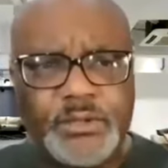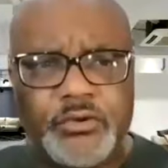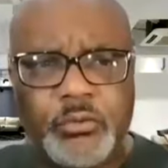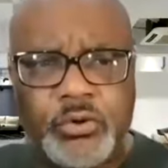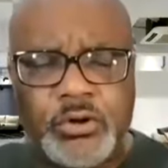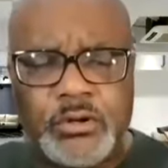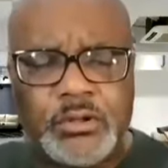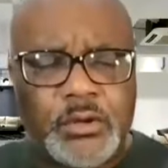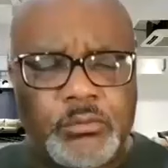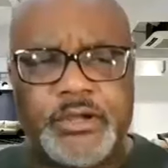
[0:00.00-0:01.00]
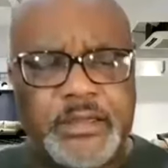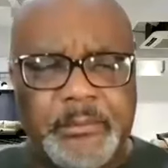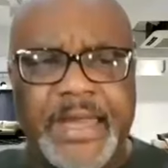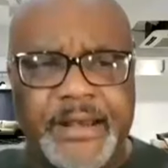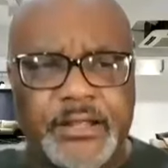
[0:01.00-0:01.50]
The world will get
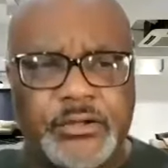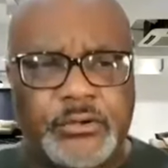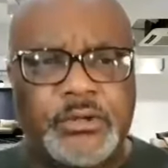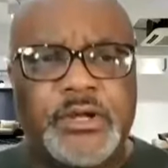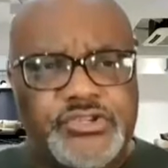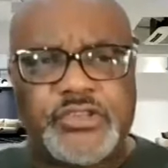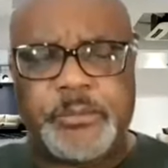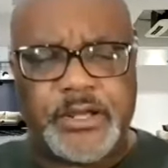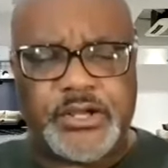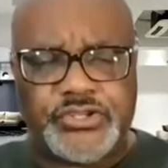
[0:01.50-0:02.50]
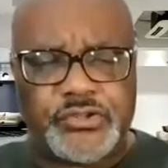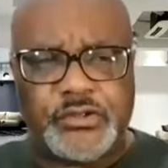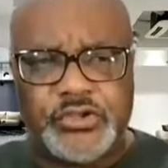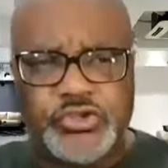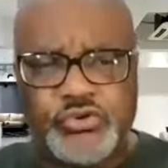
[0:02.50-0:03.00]
mad at you just because
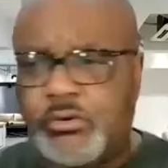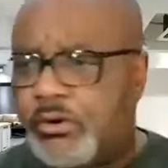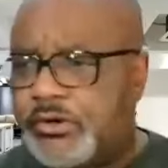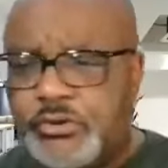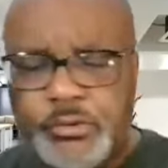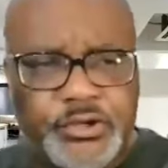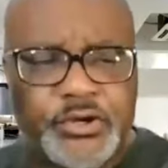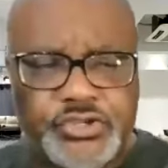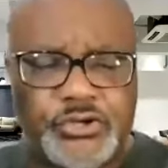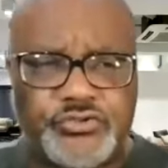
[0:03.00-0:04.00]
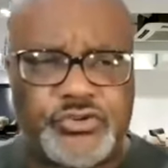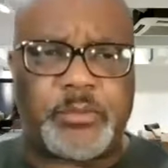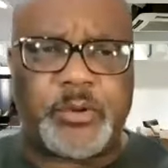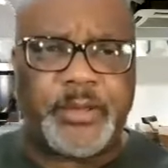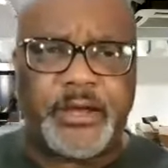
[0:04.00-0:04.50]
you you and your children are
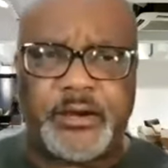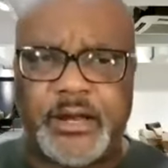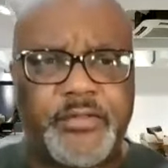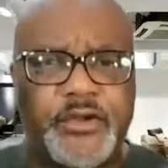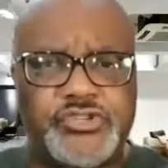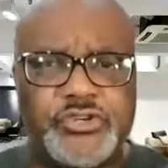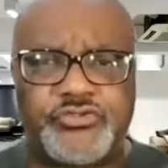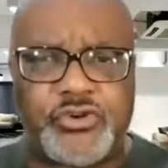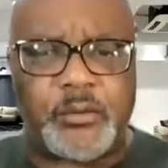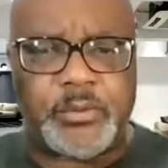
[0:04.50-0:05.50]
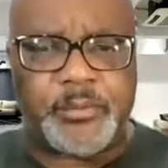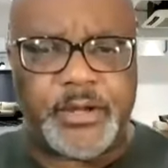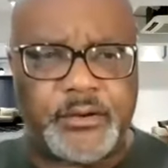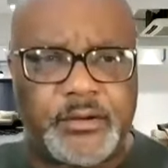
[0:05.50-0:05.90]
prepared and their children aren't prepared.